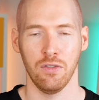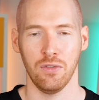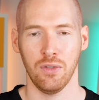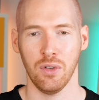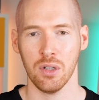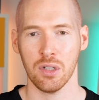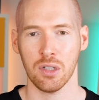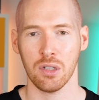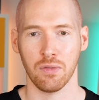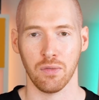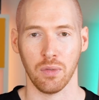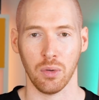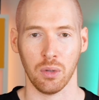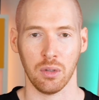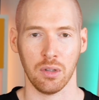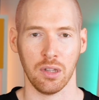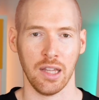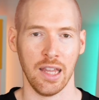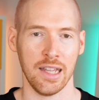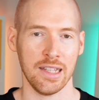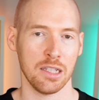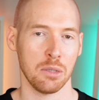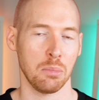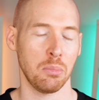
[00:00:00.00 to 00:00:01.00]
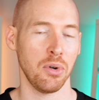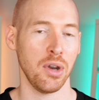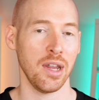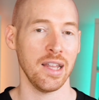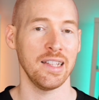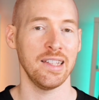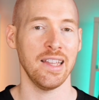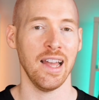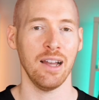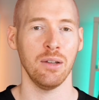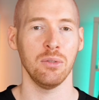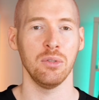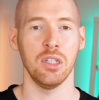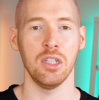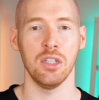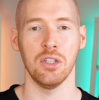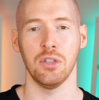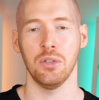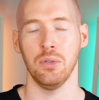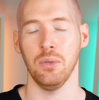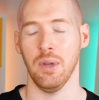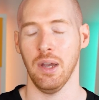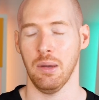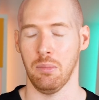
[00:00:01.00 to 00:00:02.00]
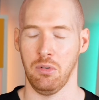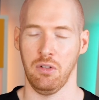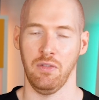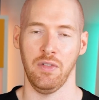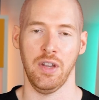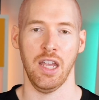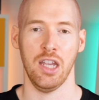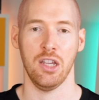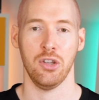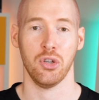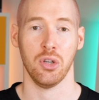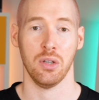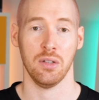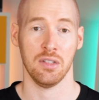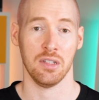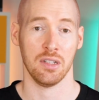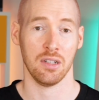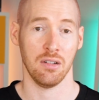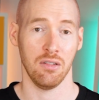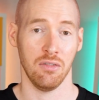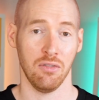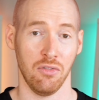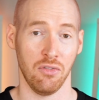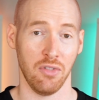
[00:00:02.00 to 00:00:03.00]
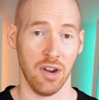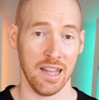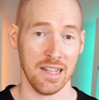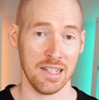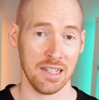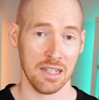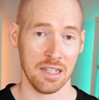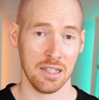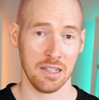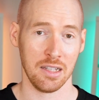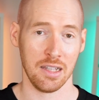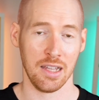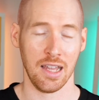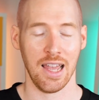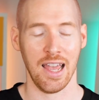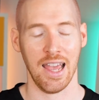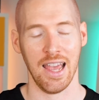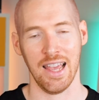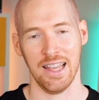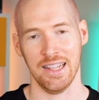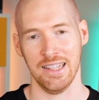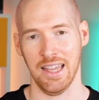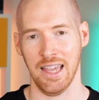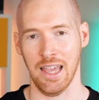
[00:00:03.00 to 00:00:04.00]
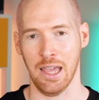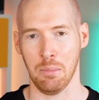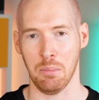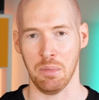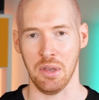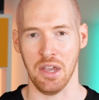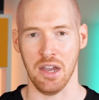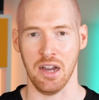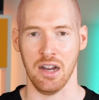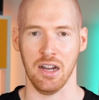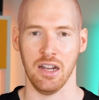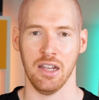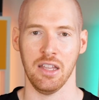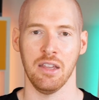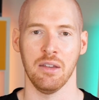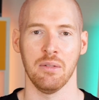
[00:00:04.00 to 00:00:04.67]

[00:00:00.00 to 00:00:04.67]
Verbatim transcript: First of all, let's break down these two abbreviations, REST and A P I.